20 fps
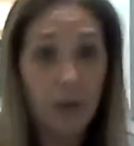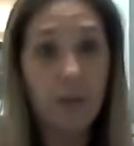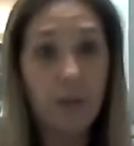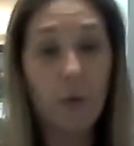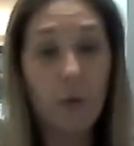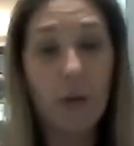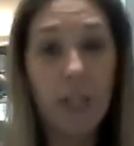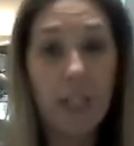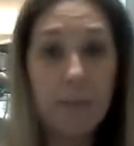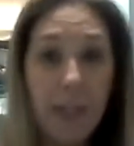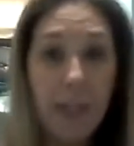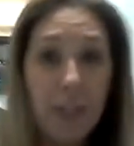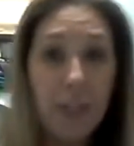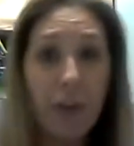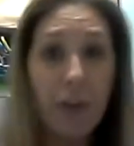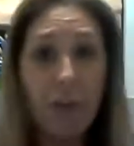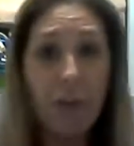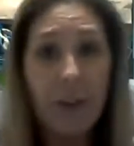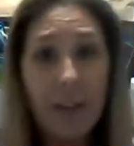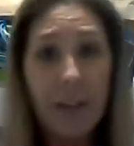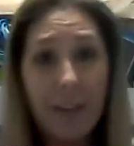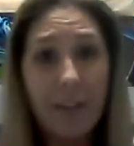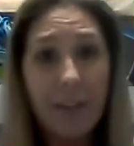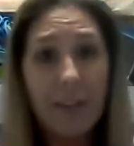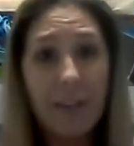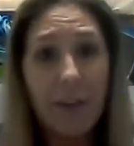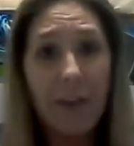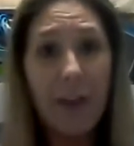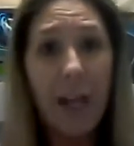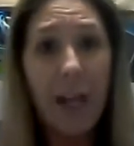according to my children, and
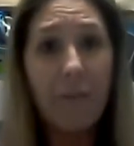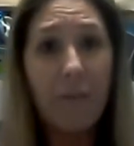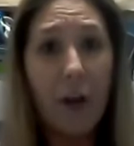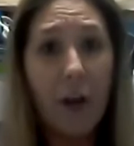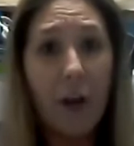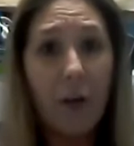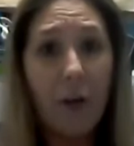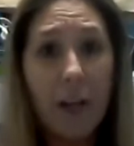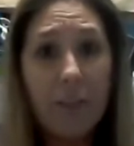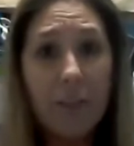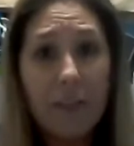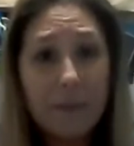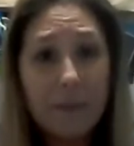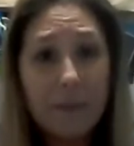they're not far off.